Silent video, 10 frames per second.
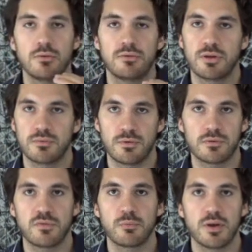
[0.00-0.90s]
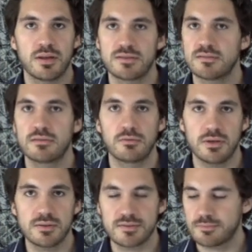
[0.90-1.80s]
To convert from radians to
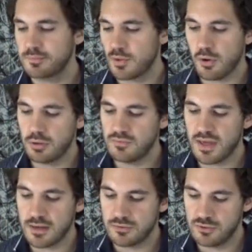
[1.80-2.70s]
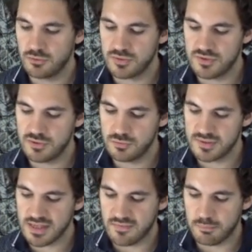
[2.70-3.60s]
degrees, all you've got to do is do
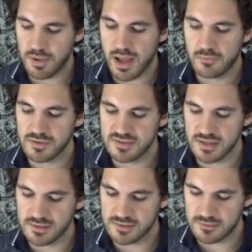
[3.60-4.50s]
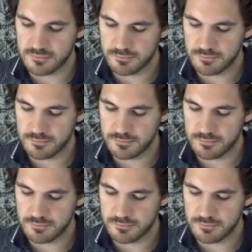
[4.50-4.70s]
7 pi over 6